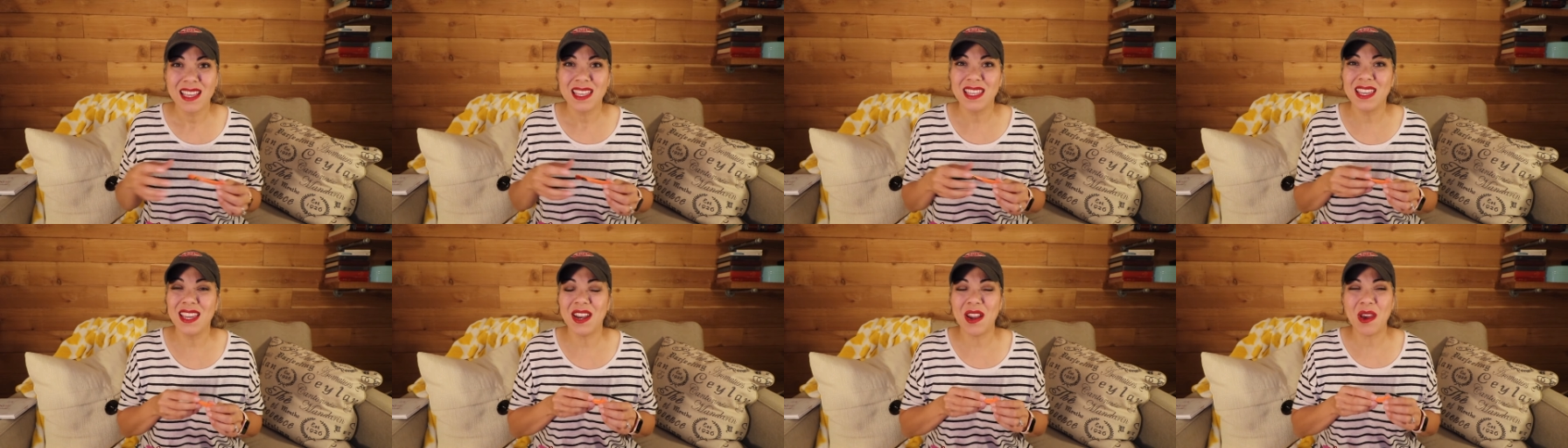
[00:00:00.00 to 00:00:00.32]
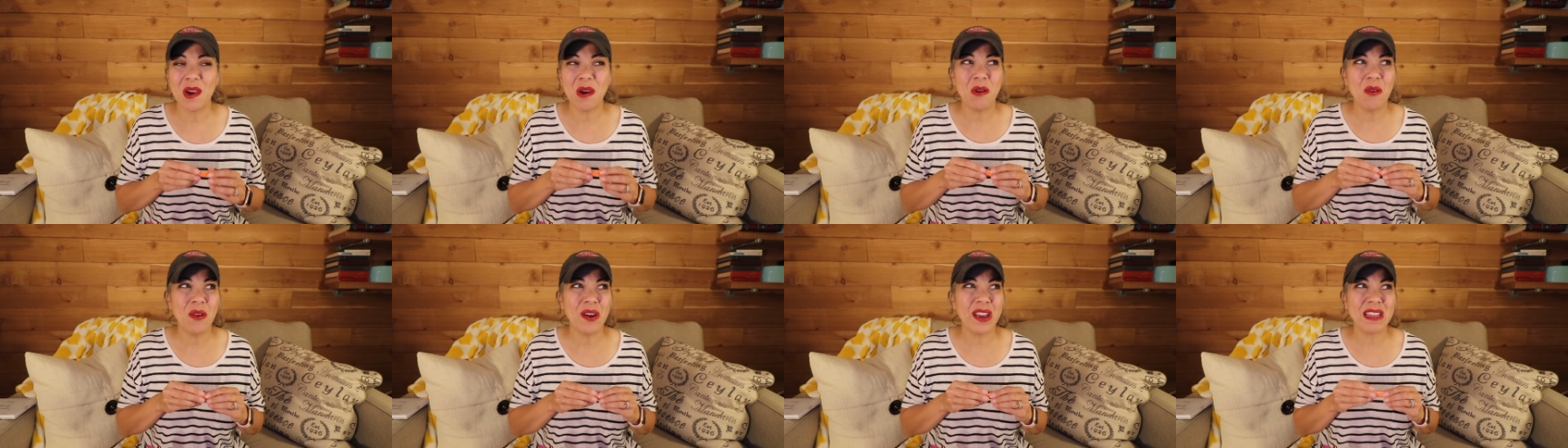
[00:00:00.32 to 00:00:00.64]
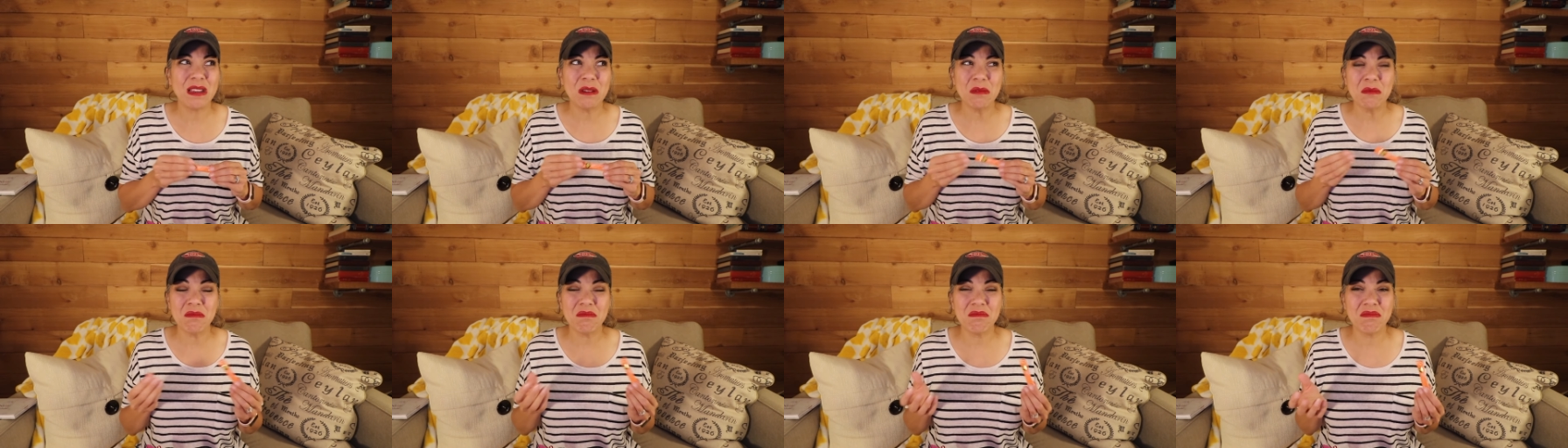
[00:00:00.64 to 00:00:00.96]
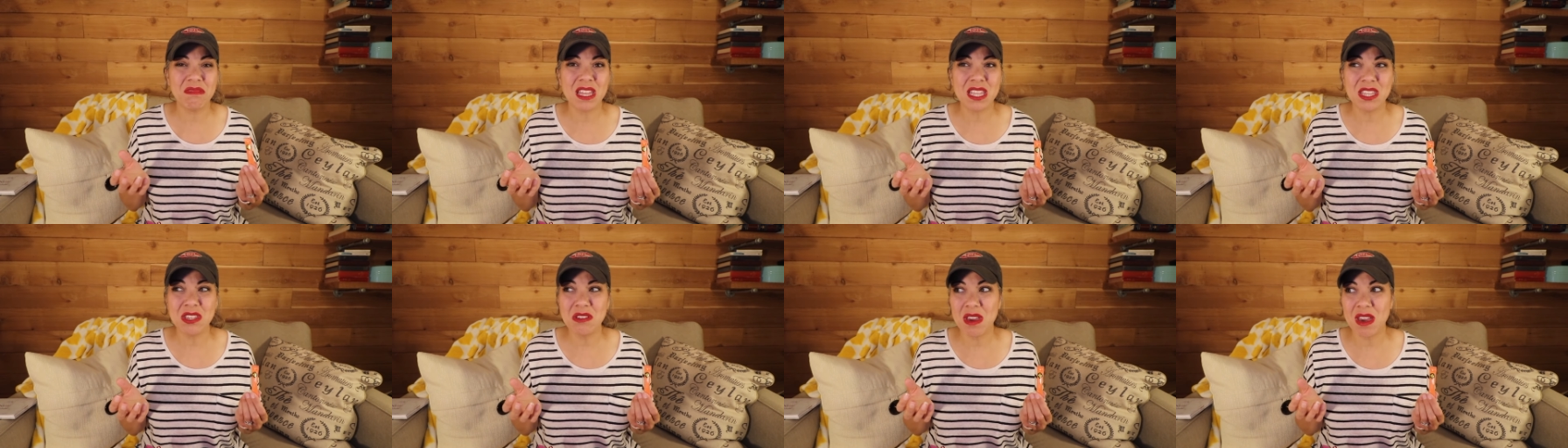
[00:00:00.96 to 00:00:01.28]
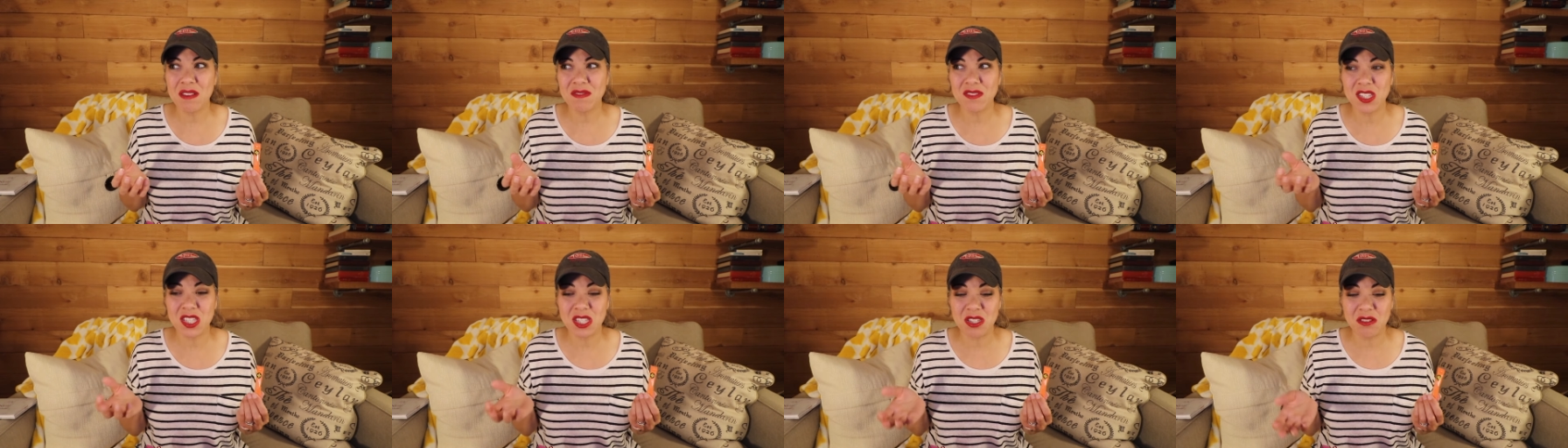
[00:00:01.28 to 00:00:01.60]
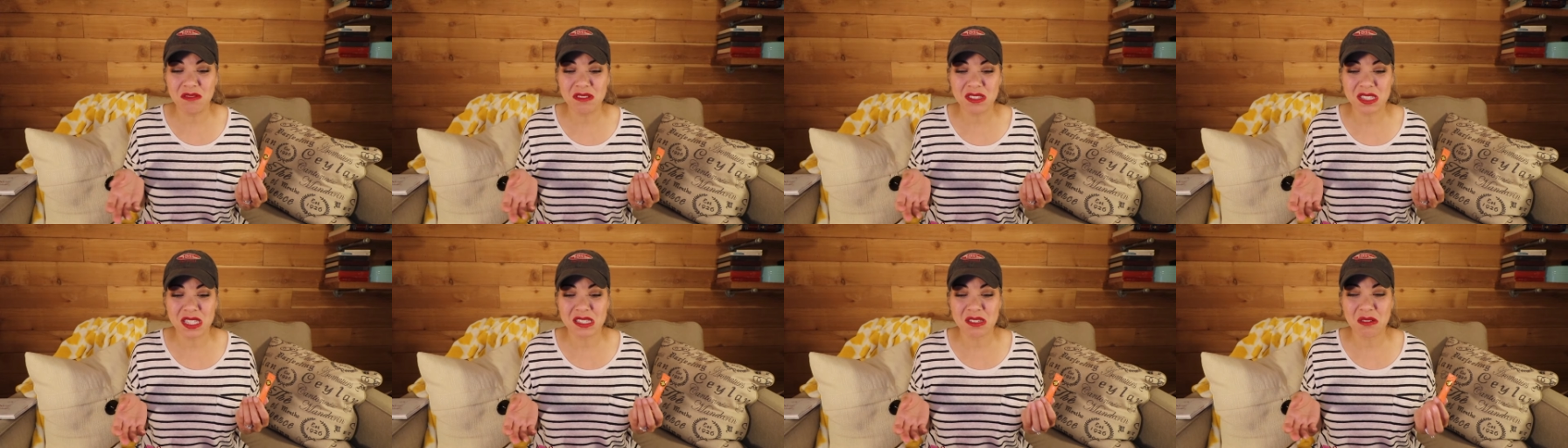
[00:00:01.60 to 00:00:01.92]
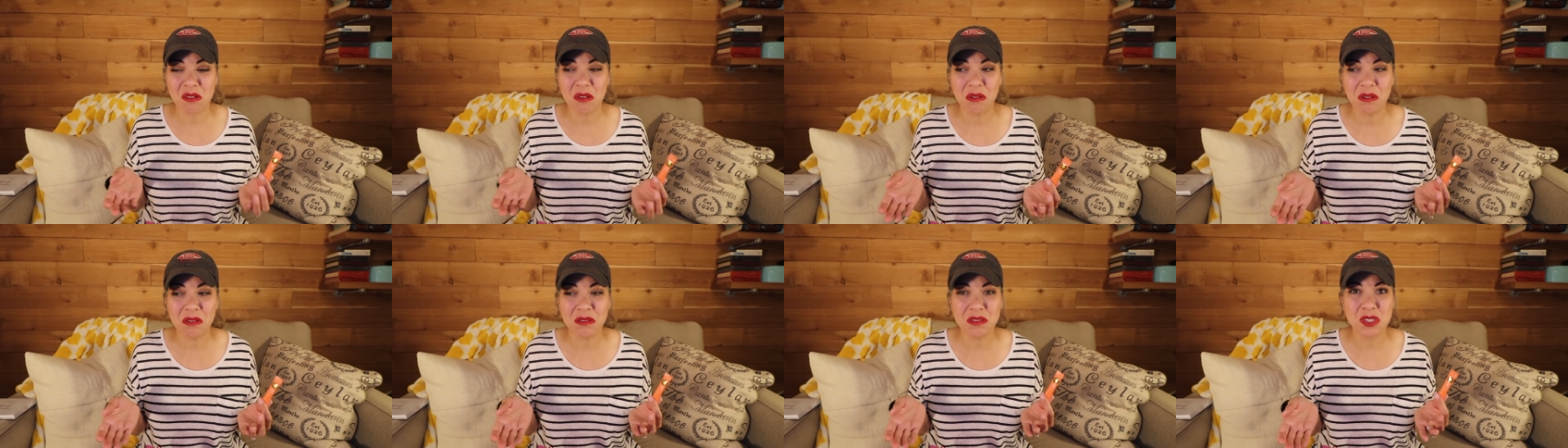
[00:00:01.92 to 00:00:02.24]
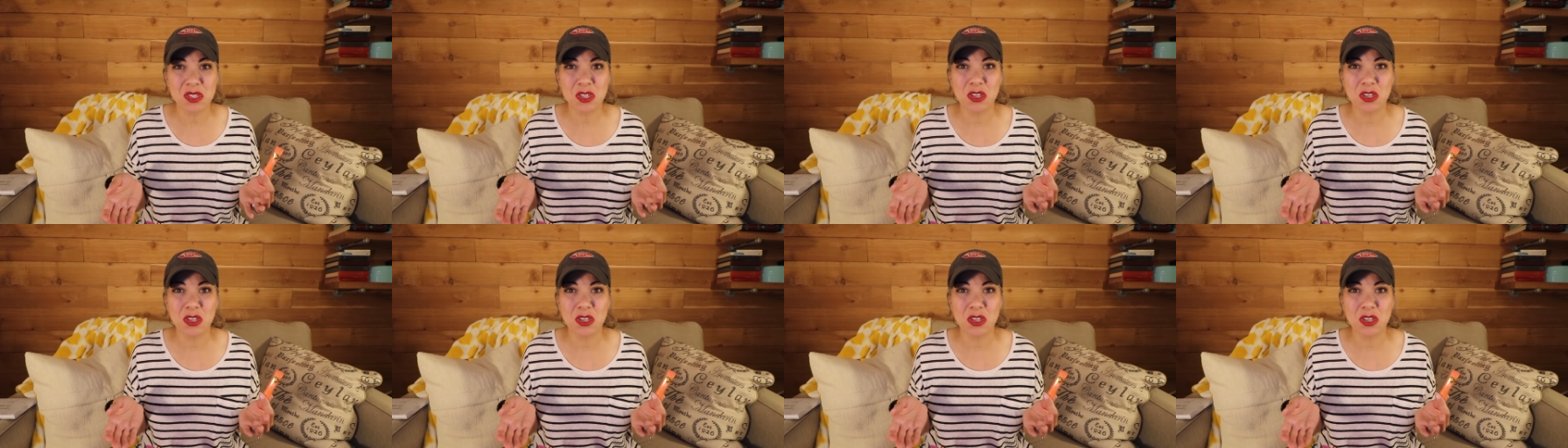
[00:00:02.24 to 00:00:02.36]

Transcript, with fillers: You know, then you have to use this whole